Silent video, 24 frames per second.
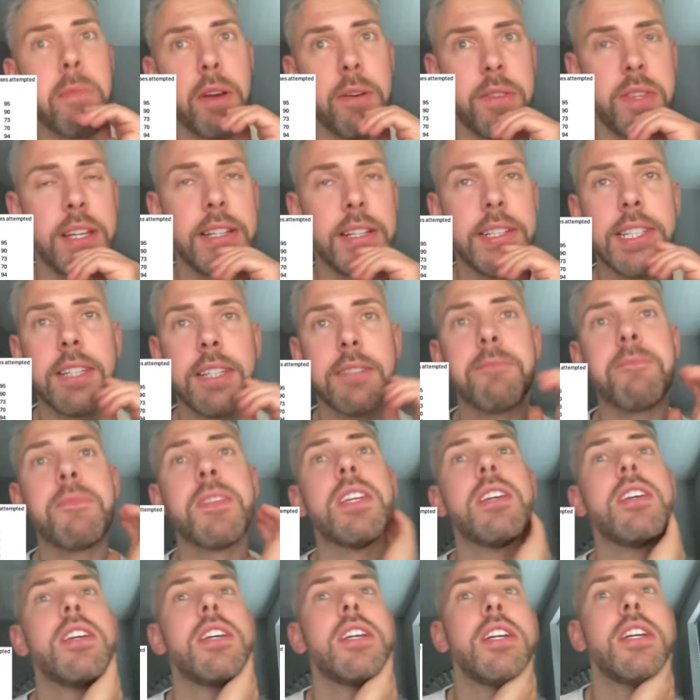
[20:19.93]
I think.
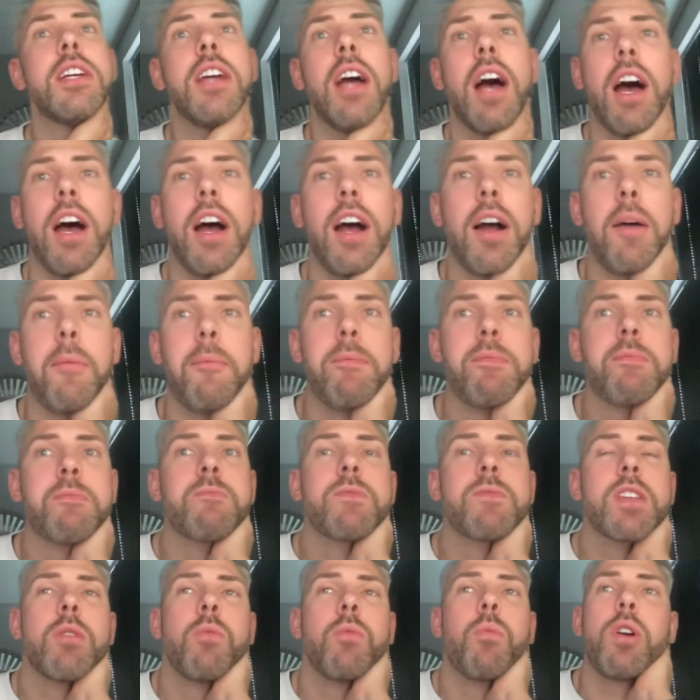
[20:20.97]

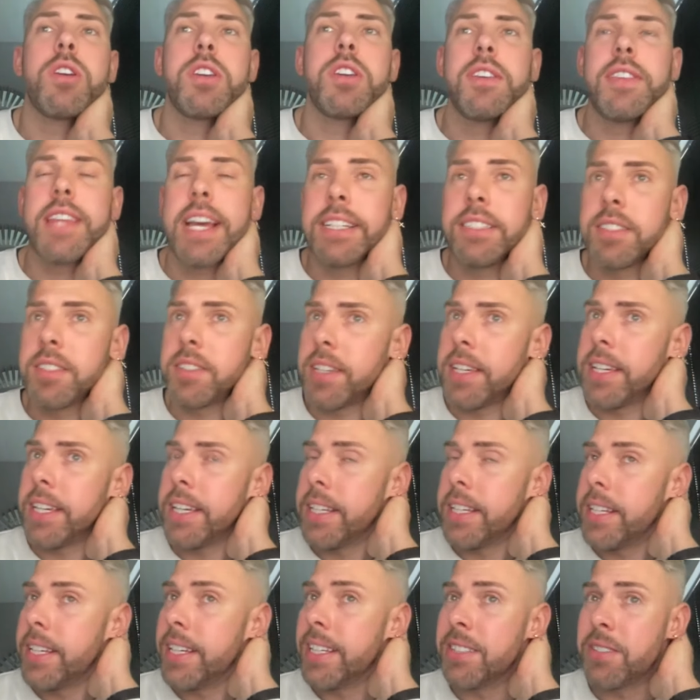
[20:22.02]
What you're then
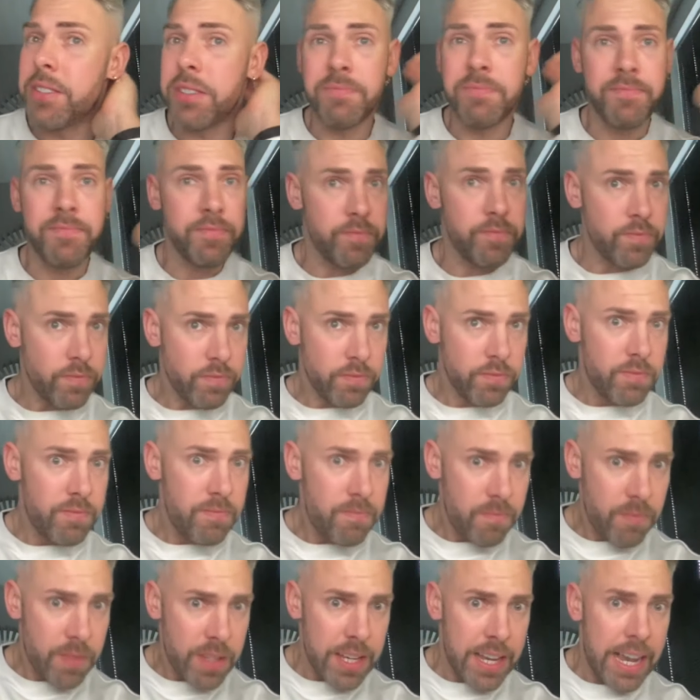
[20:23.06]
seeing is
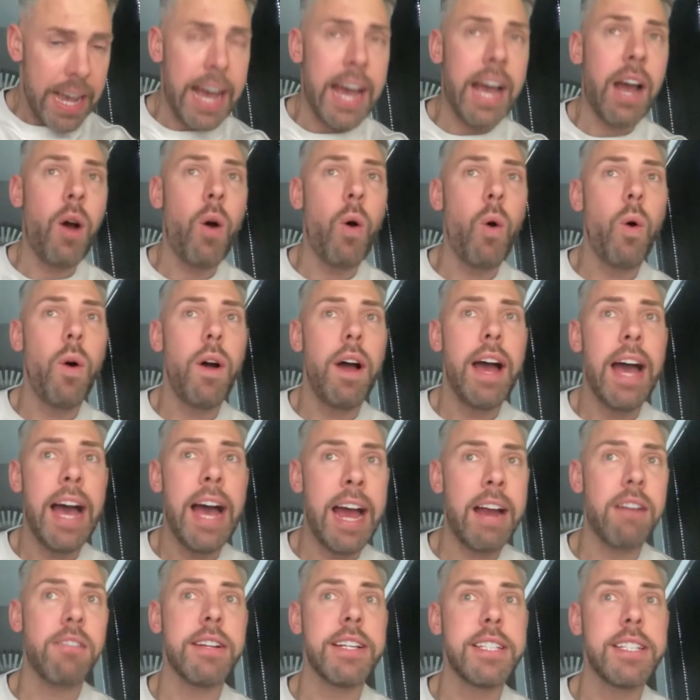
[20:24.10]
how
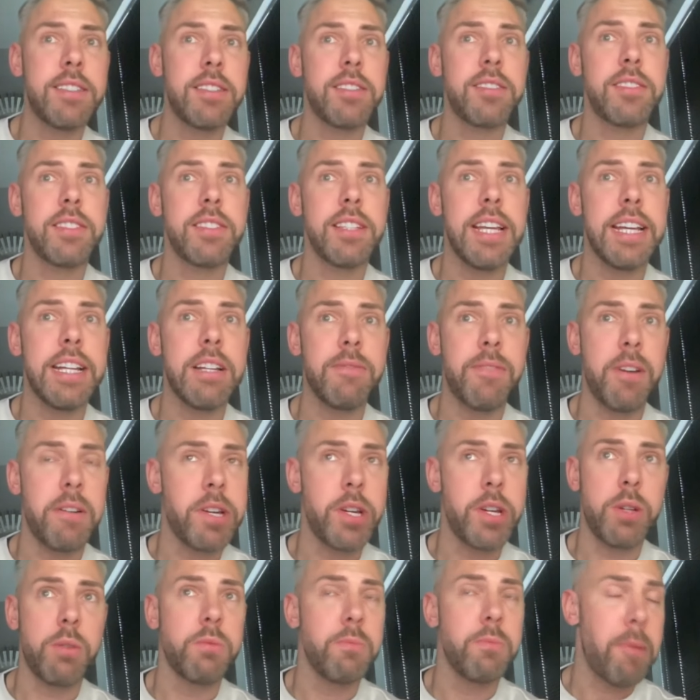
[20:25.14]
Harris, in a very
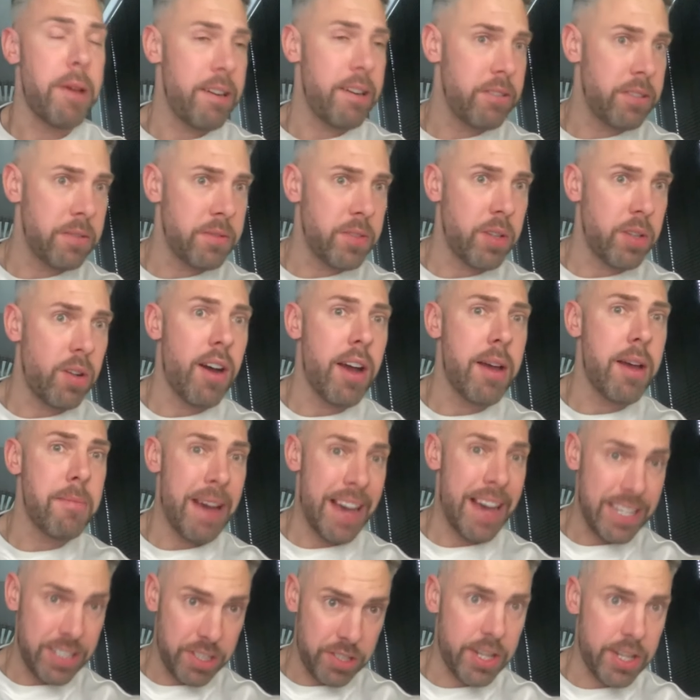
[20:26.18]
short period of time,
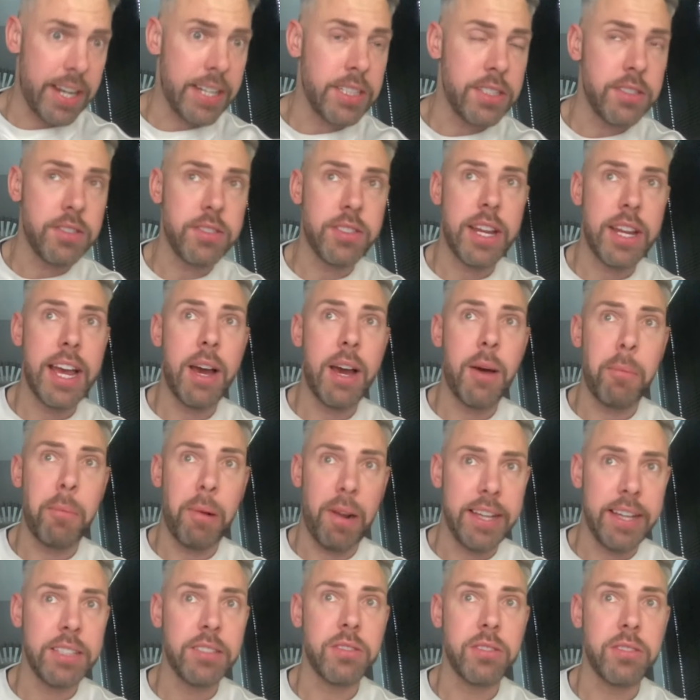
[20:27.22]
has changed our
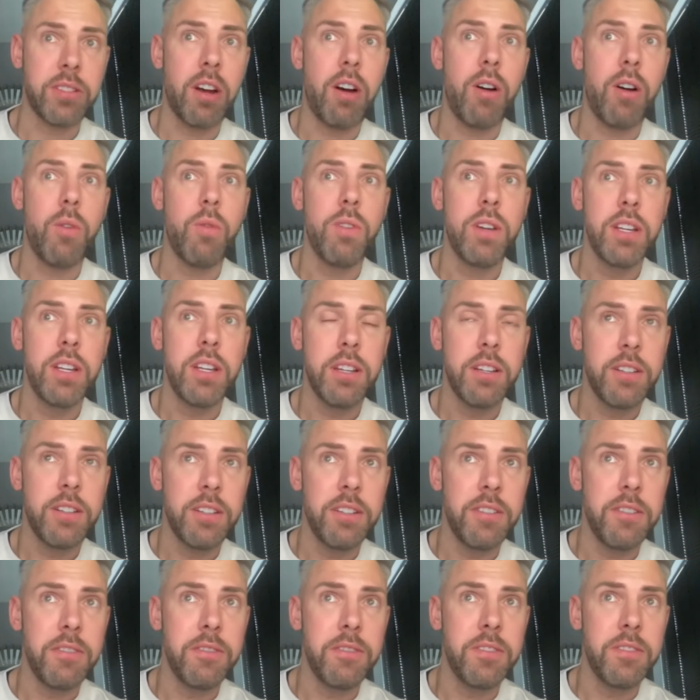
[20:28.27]
playing style
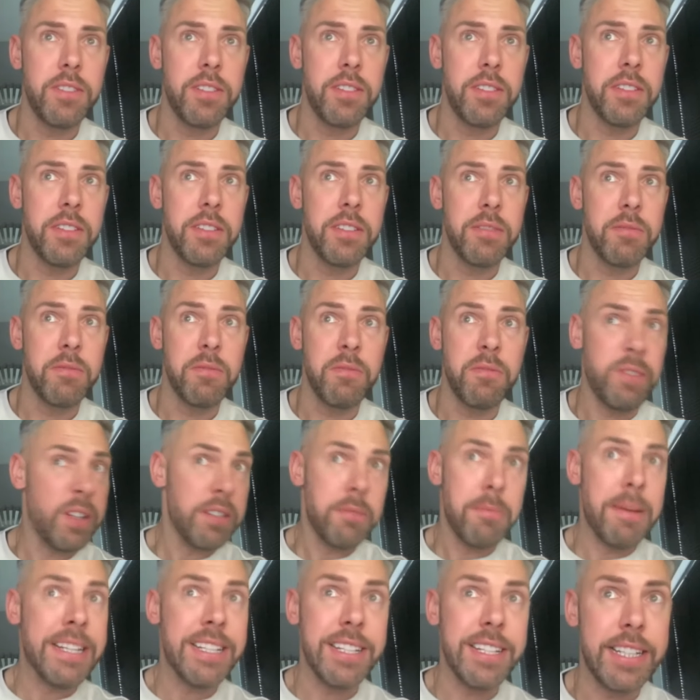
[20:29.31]

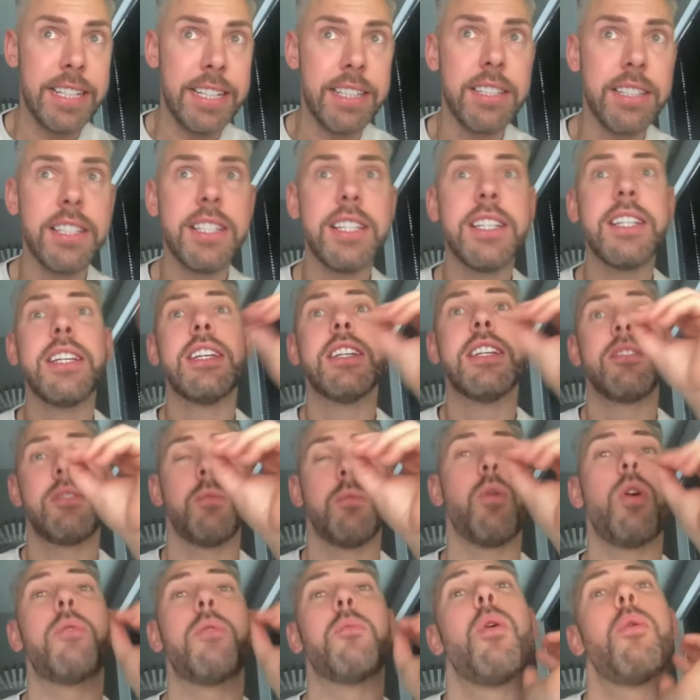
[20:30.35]
fundamentally. So
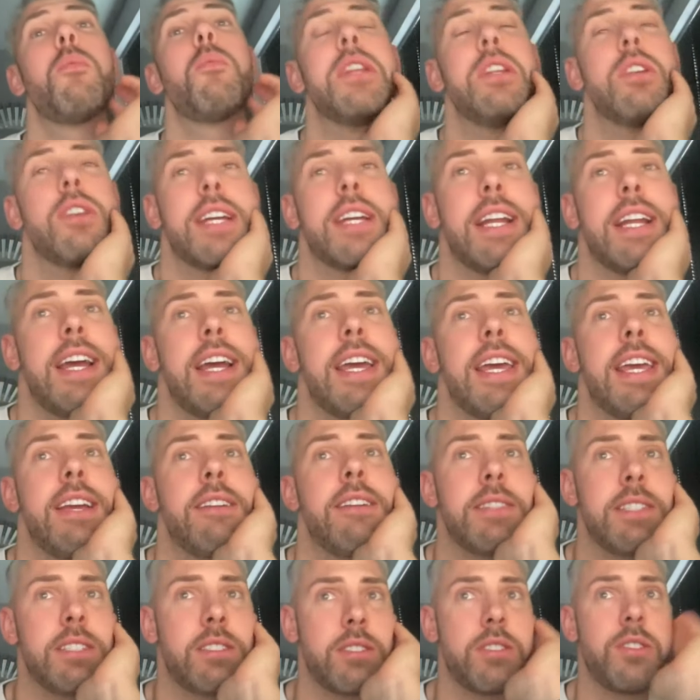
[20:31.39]
what we're looking at
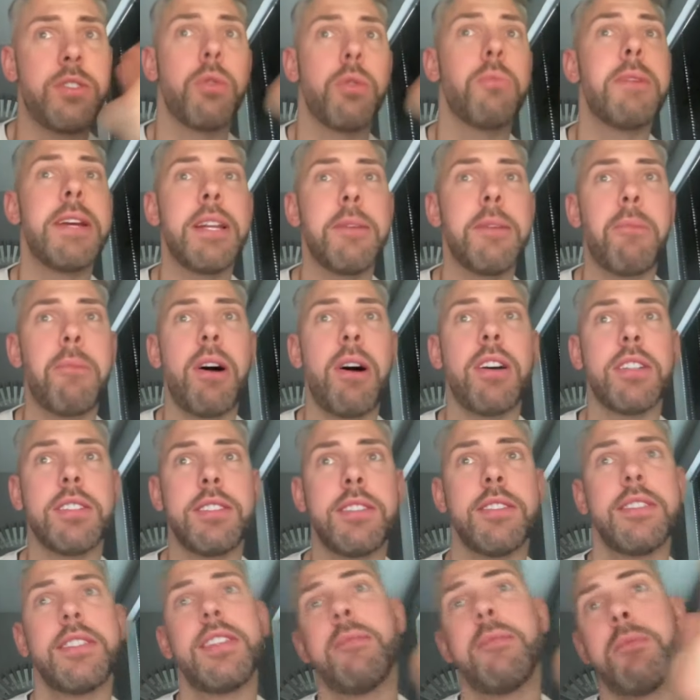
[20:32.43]
here is short, medium
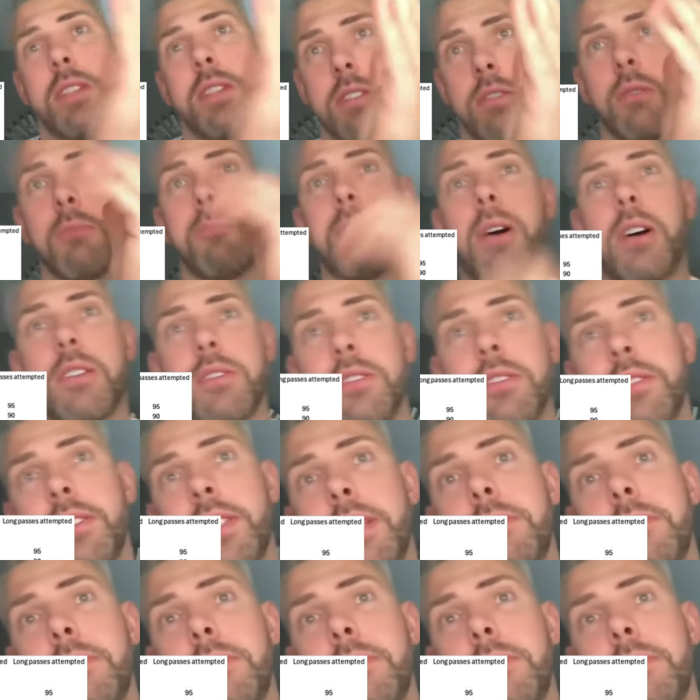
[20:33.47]
passes attempted, long passes